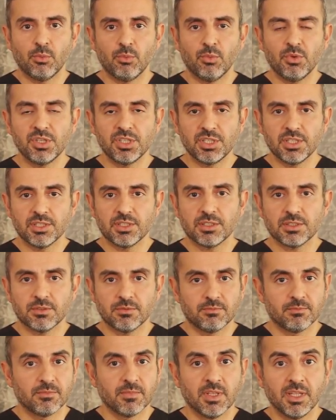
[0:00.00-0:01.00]
which
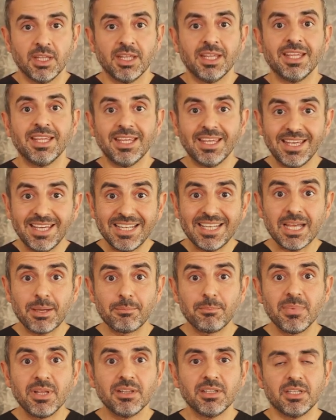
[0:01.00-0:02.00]
is
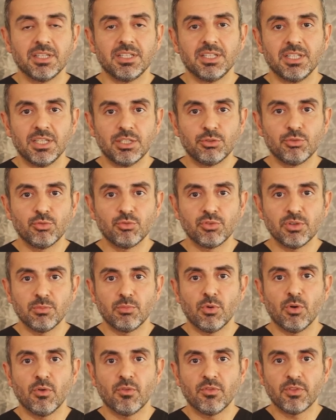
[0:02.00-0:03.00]
inability to
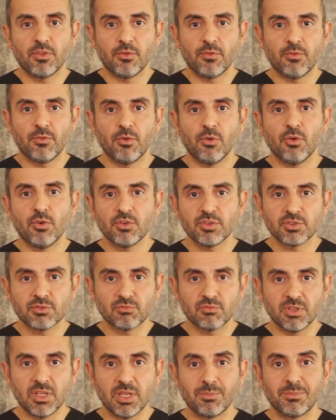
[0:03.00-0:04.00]
remove the first
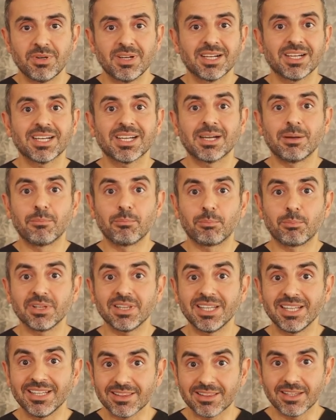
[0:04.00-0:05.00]
rib
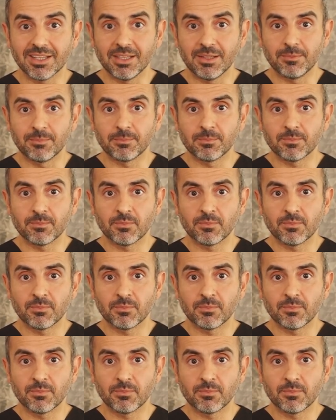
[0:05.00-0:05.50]
completely.